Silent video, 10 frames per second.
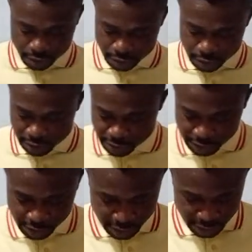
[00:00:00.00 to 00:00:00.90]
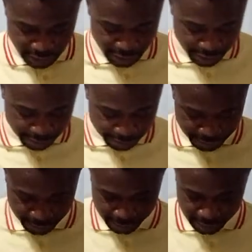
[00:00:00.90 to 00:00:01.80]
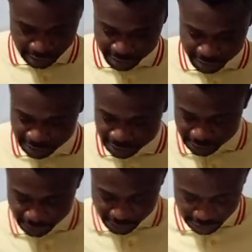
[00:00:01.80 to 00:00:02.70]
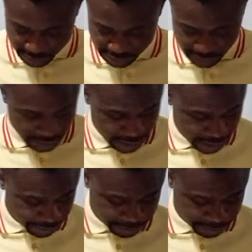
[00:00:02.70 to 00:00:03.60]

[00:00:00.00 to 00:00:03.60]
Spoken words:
Let me check again. I will see the source. Let me check again.